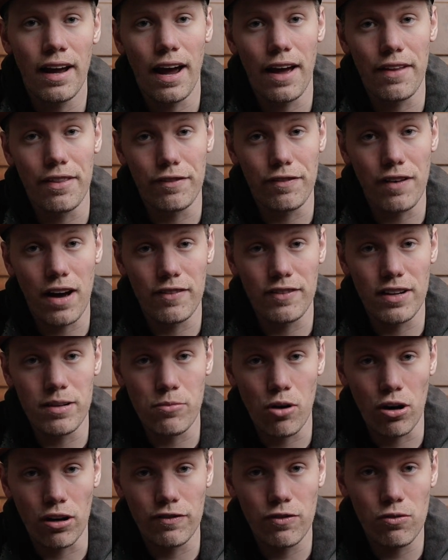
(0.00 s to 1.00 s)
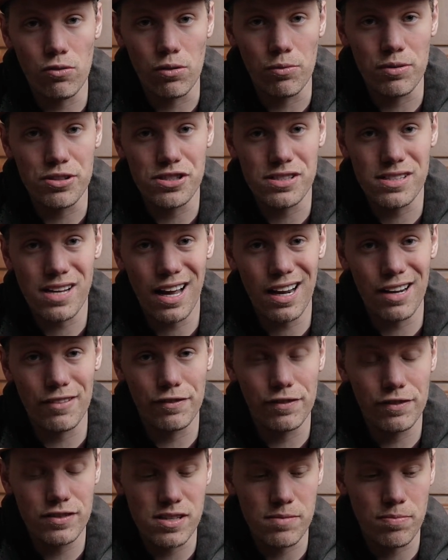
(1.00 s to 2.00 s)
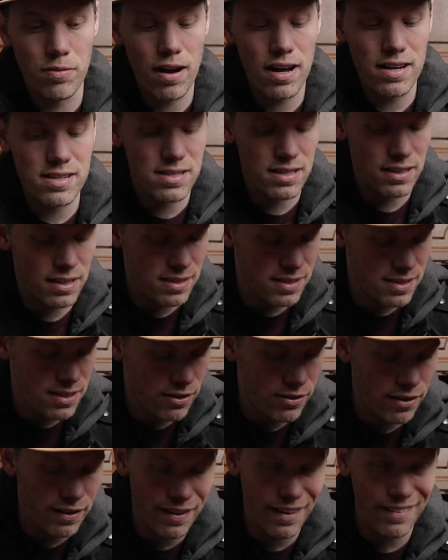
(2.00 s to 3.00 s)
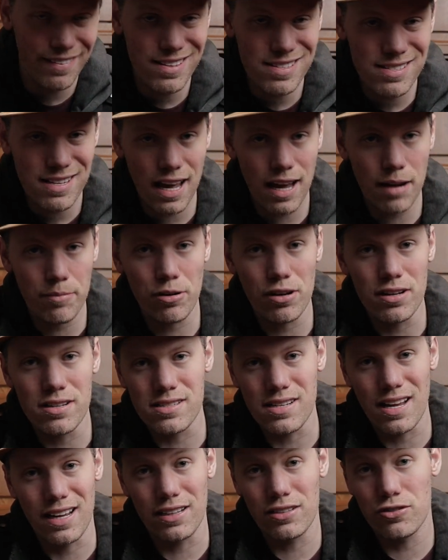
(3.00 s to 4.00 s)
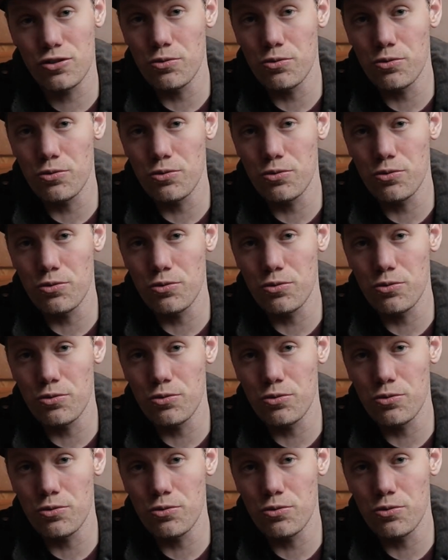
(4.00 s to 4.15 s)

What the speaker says: and the 5D Mark IV, which is kind of surprising considering that this camera is like